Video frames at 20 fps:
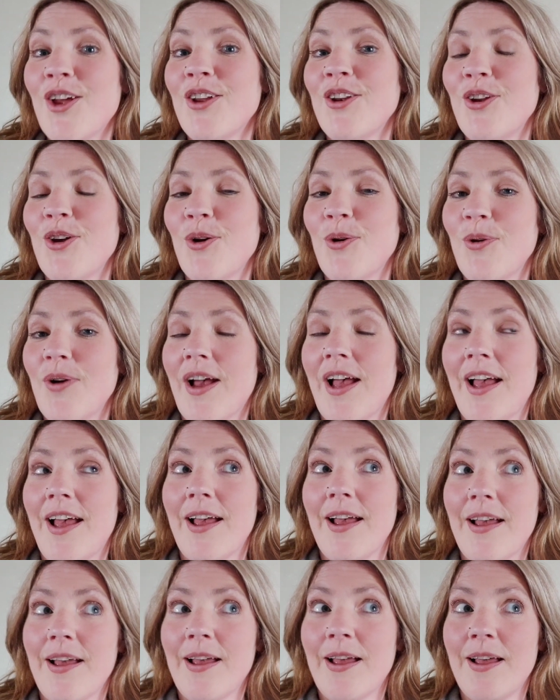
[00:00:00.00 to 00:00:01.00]
no
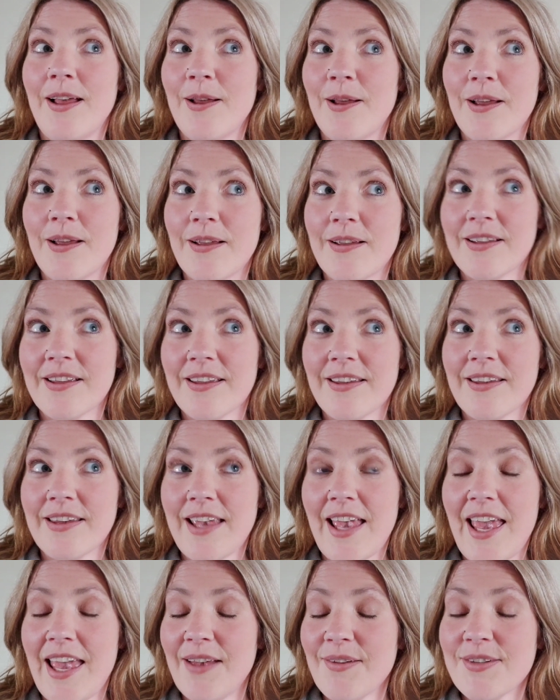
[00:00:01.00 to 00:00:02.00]
uh,
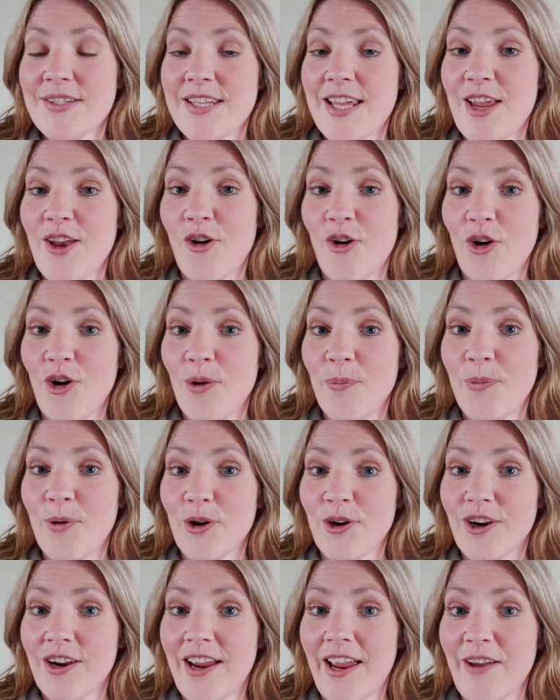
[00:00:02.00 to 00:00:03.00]
KFC or
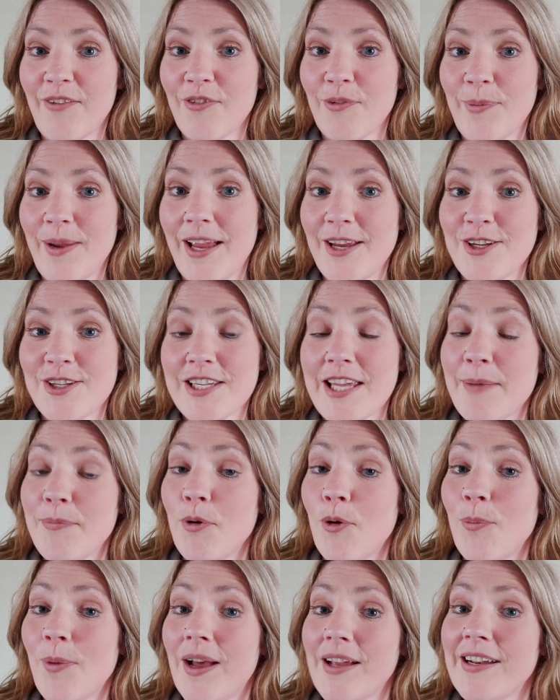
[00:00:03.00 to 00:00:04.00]
Burger King for me. I just came
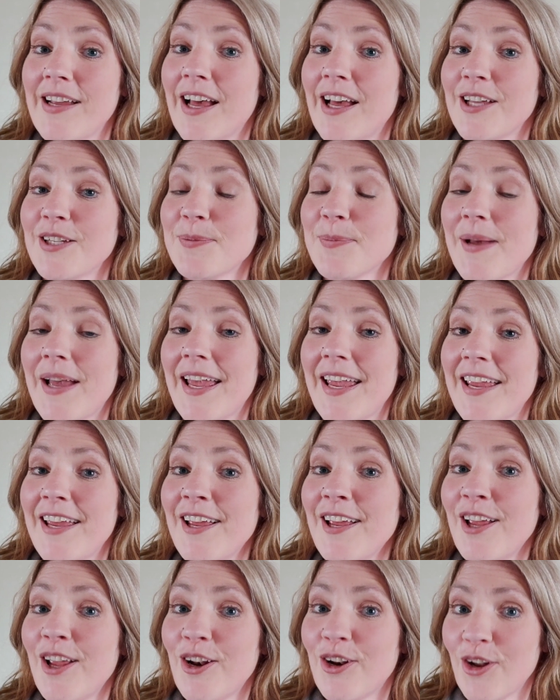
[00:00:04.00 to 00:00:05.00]
home and had my
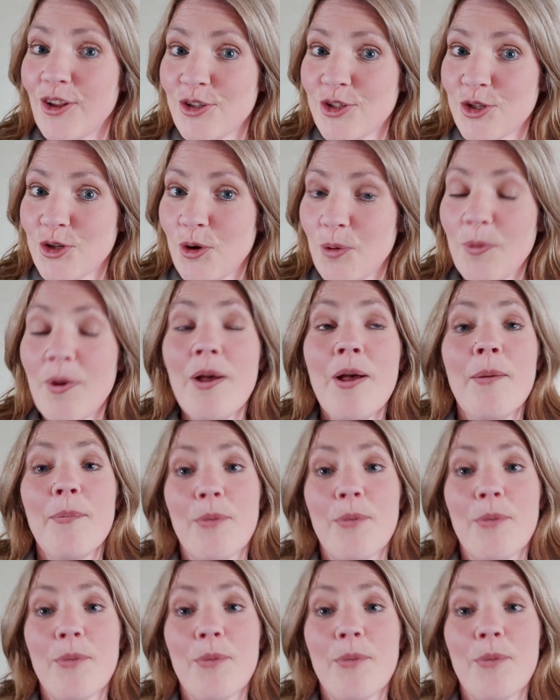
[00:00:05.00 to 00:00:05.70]
lunch at home.